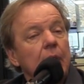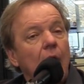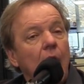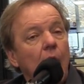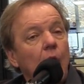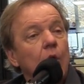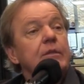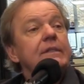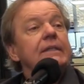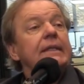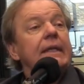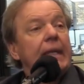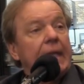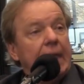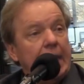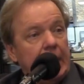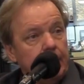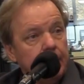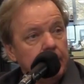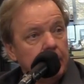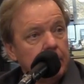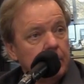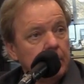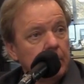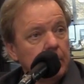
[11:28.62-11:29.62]
our
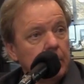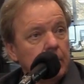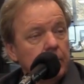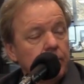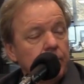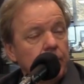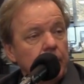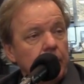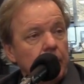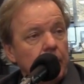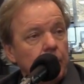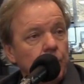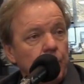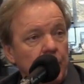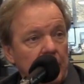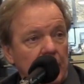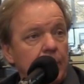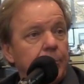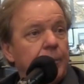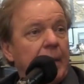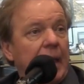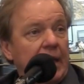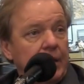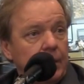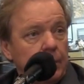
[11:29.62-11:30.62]
team
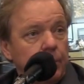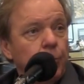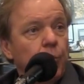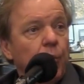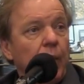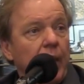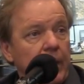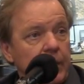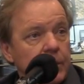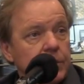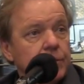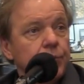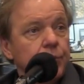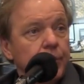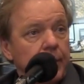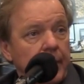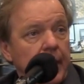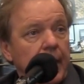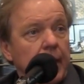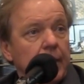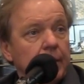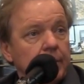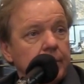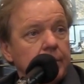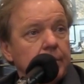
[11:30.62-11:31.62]
really paid the price for
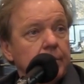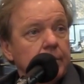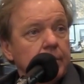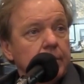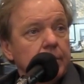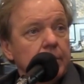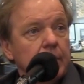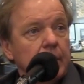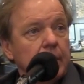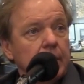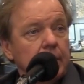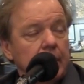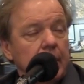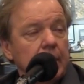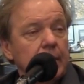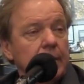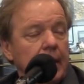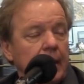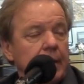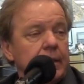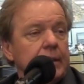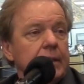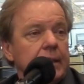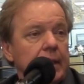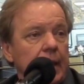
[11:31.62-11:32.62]
that in
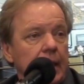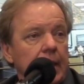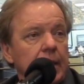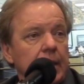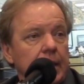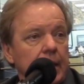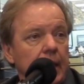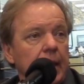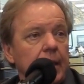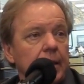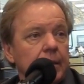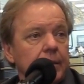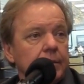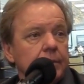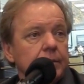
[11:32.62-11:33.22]
1989.